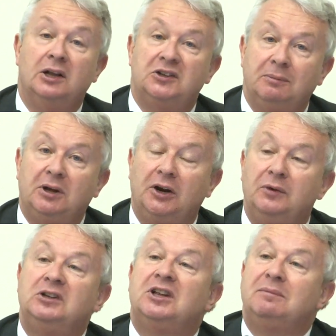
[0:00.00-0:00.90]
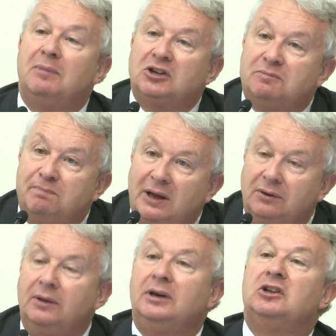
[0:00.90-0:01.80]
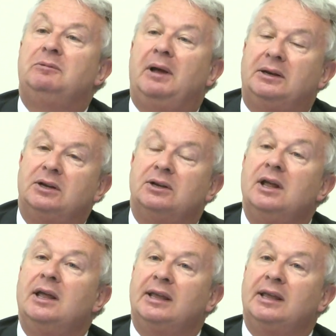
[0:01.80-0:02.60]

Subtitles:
Some countries did much better than expected,